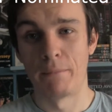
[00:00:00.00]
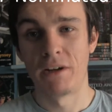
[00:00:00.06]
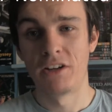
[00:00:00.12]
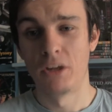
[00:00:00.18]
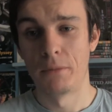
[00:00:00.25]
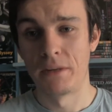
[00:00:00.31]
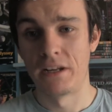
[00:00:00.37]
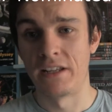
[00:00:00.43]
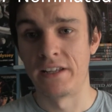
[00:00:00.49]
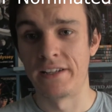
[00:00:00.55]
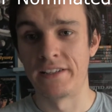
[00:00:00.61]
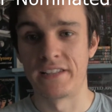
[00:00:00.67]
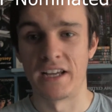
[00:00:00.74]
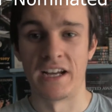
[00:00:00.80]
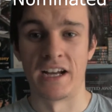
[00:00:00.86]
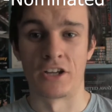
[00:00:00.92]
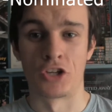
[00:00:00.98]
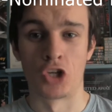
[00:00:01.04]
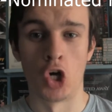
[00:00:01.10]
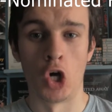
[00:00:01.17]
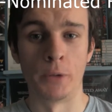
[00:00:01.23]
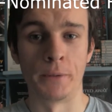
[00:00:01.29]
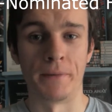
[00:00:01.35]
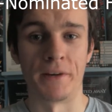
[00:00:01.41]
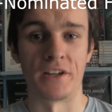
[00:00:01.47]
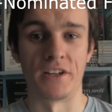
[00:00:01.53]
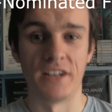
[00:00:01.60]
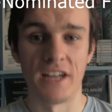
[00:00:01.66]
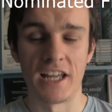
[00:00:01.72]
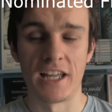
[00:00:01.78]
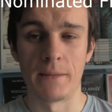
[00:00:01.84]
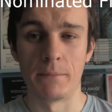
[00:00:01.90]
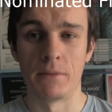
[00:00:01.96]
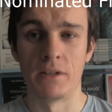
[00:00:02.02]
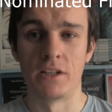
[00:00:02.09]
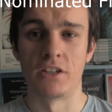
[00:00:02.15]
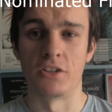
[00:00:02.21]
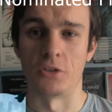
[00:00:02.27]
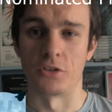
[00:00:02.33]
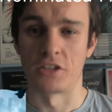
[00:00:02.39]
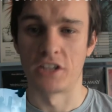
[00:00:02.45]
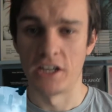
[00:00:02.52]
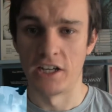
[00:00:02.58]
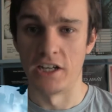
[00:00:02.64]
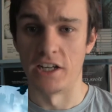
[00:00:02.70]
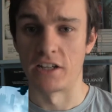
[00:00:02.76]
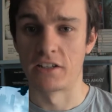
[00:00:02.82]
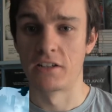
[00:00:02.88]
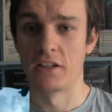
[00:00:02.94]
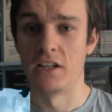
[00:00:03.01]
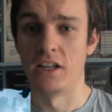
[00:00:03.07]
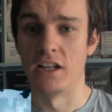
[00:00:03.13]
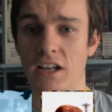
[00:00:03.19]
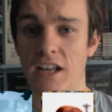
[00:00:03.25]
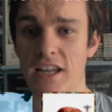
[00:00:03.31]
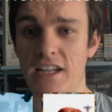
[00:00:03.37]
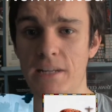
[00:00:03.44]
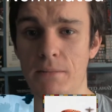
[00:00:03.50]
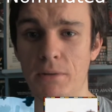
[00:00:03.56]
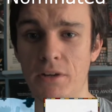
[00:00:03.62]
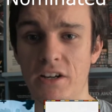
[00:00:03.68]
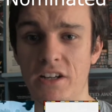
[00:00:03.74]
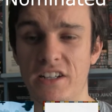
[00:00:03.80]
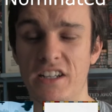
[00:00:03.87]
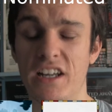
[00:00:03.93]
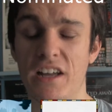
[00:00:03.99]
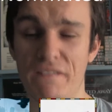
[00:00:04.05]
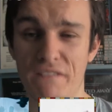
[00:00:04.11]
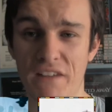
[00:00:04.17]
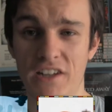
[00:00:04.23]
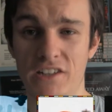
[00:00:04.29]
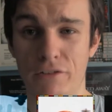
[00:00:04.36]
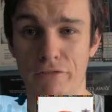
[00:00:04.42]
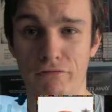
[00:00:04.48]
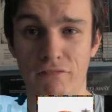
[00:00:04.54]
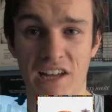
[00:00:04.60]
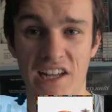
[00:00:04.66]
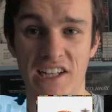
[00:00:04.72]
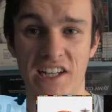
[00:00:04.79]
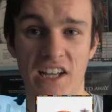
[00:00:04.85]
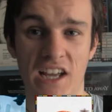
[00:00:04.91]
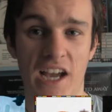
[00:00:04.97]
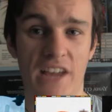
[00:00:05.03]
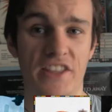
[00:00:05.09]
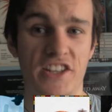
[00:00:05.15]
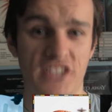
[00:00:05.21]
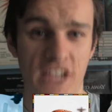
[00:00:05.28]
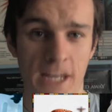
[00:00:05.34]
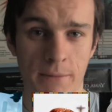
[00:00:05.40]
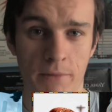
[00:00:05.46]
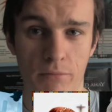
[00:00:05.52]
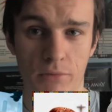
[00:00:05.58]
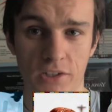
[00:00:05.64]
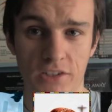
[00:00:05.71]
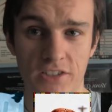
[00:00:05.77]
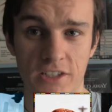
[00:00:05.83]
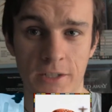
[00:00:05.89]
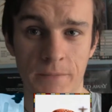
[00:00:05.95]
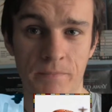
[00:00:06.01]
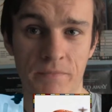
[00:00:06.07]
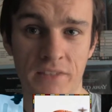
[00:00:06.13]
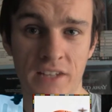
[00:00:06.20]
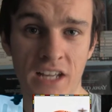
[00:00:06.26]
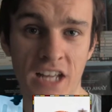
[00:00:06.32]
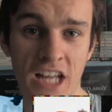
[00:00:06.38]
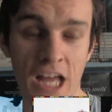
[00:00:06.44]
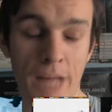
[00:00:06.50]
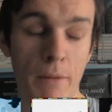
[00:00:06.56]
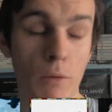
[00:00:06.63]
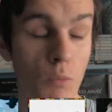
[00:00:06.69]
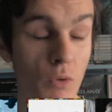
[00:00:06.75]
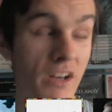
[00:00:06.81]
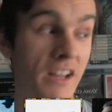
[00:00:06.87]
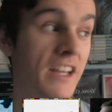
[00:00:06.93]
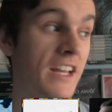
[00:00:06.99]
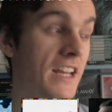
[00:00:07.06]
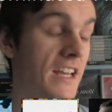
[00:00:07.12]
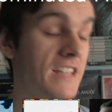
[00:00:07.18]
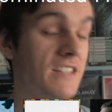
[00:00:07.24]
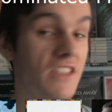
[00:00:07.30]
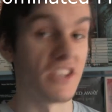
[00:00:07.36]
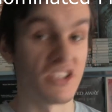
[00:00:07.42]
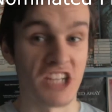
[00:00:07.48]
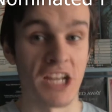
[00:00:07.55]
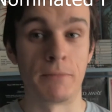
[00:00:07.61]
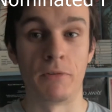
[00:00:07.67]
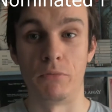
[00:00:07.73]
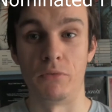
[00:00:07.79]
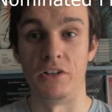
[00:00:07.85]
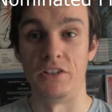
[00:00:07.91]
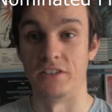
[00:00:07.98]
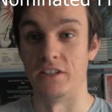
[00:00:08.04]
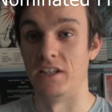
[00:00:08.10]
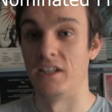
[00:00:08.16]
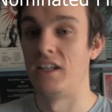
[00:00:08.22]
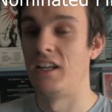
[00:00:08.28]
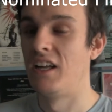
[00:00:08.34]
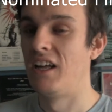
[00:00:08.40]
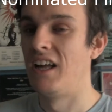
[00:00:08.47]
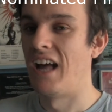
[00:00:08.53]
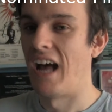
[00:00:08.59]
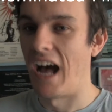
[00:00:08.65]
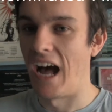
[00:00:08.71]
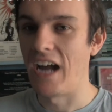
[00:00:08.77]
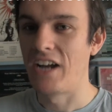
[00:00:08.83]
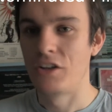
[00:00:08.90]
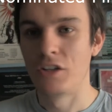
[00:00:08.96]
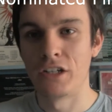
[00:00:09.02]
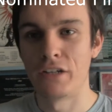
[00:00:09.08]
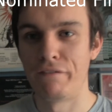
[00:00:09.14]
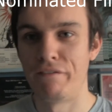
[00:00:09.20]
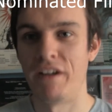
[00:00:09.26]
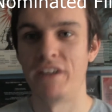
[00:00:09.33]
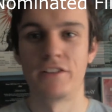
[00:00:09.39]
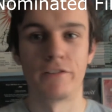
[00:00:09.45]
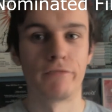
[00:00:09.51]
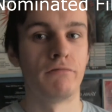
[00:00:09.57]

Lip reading: my nominees are Call Me By Your Name, Dunkirk, Lady Bird, Phantom Thread, and The Shape of Water. And my winner here is The Shape of Water. I know Phantom